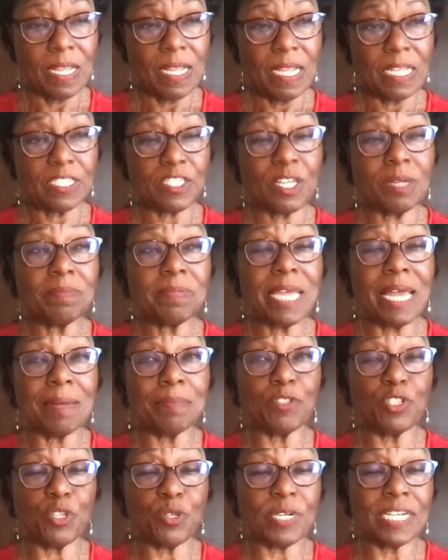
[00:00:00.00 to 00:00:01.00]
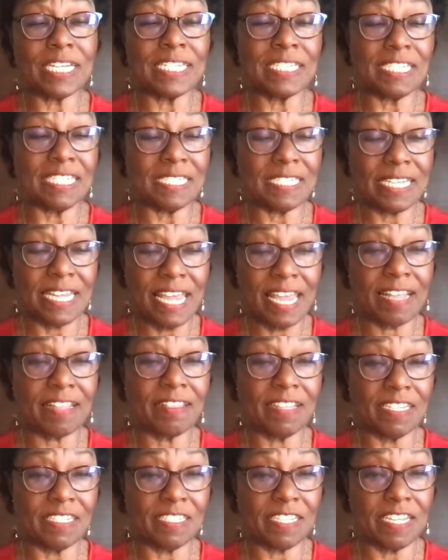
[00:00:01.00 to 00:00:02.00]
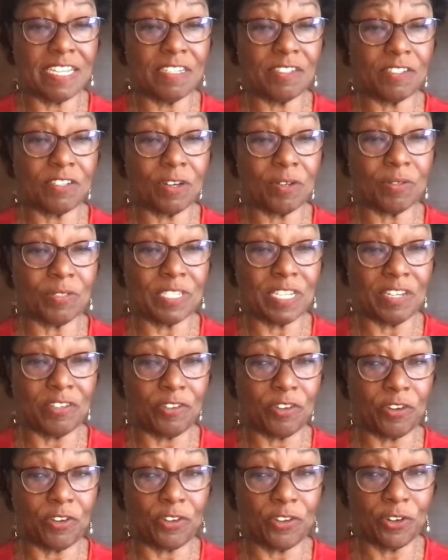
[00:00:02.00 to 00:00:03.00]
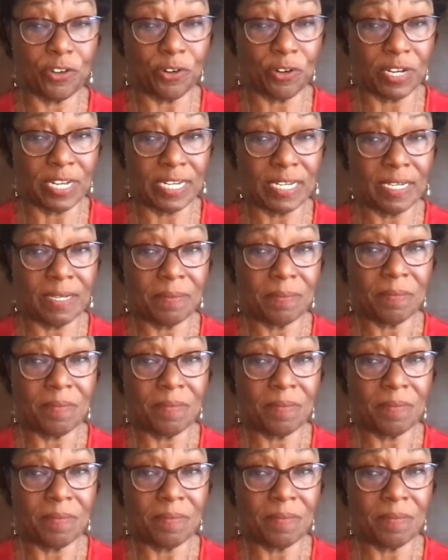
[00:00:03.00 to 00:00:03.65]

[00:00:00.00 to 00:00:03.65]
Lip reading: Sometimes you can detect these ketones in your urine.